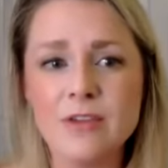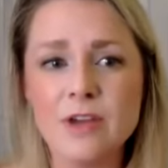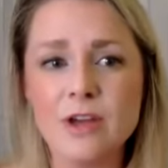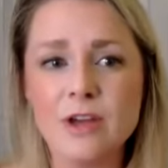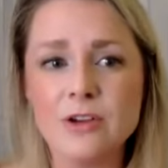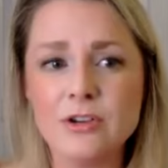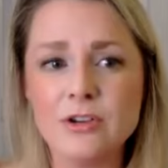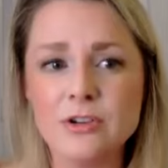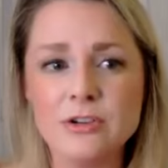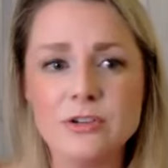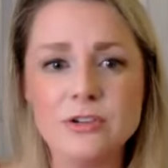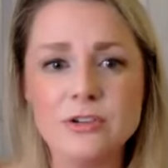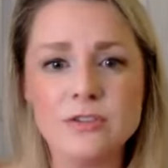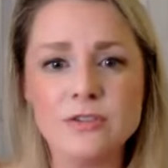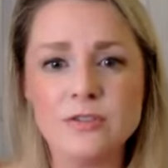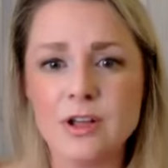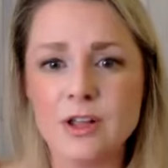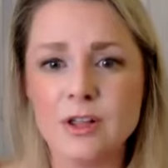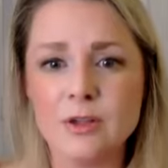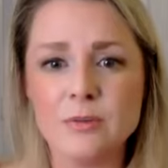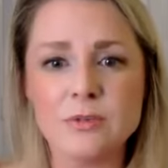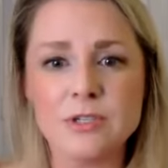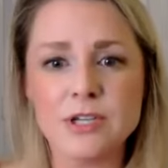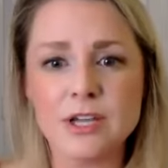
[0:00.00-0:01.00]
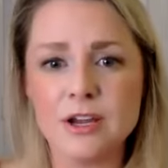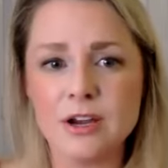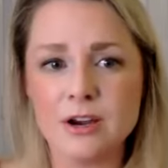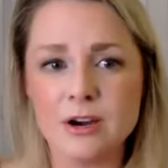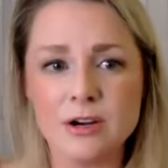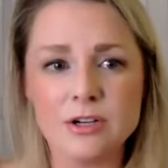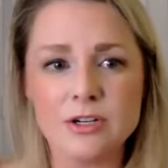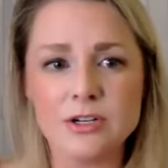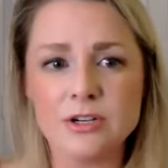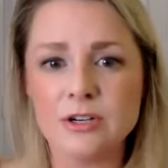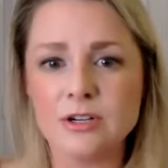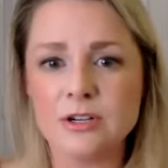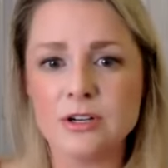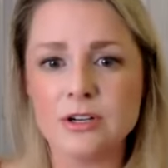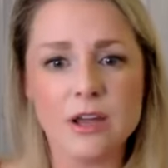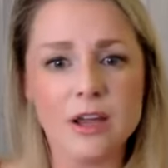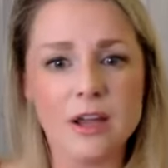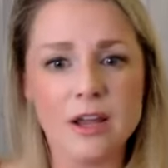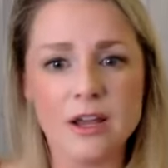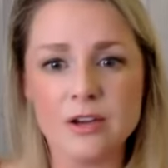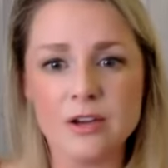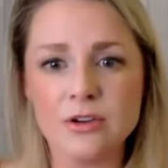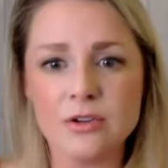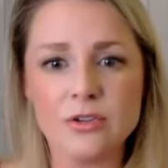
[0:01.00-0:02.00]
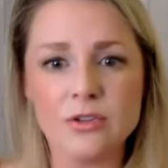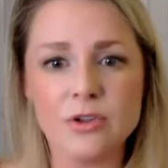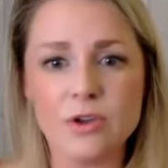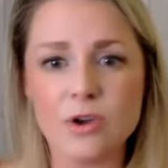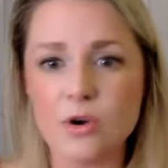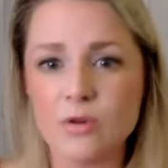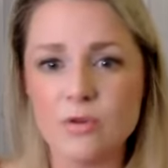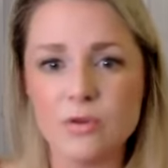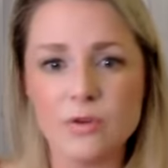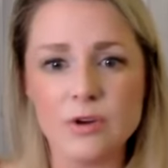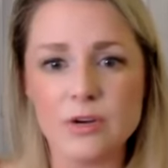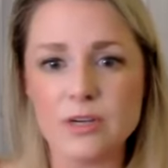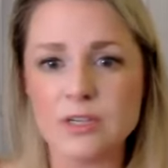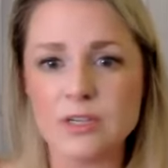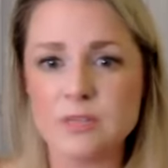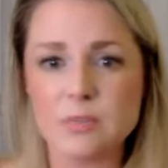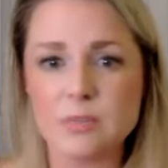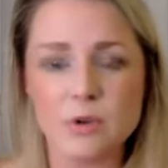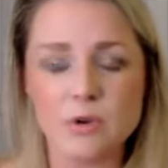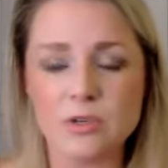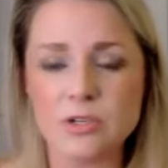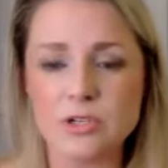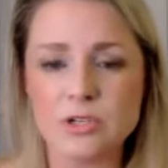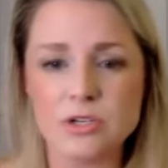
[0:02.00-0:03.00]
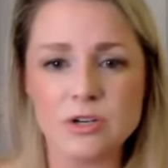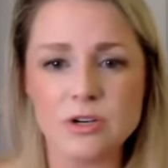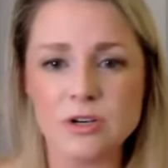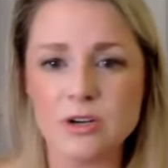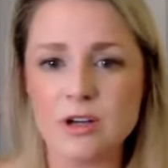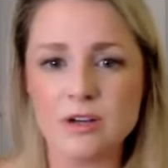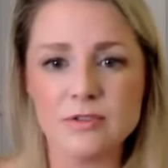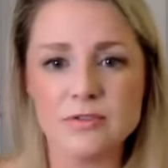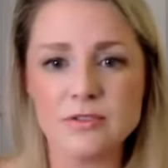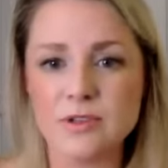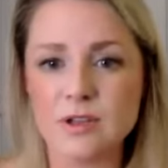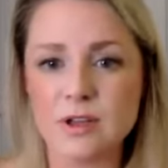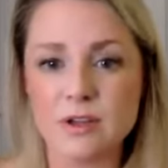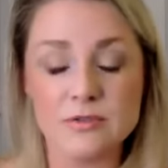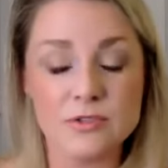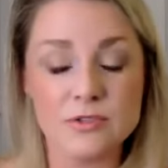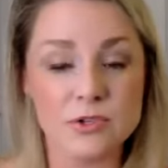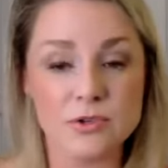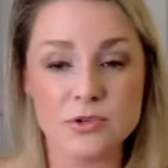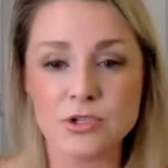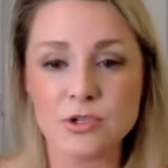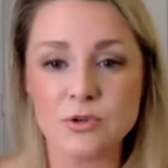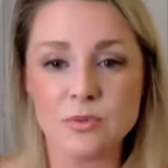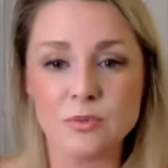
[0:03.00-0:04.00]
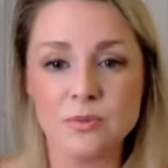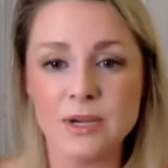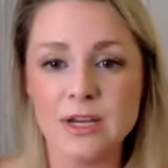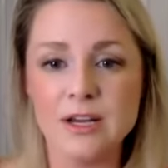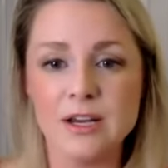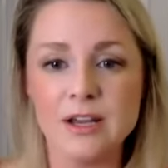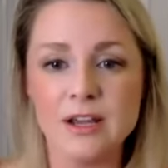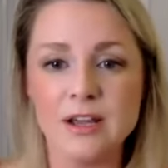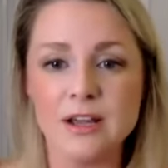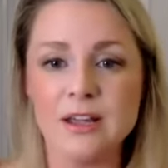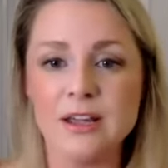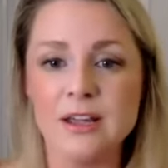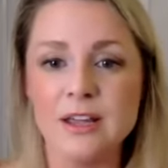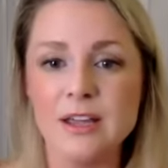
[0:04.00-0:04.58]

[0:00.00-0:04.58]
underdeveloped character to handle the overexposure of social media.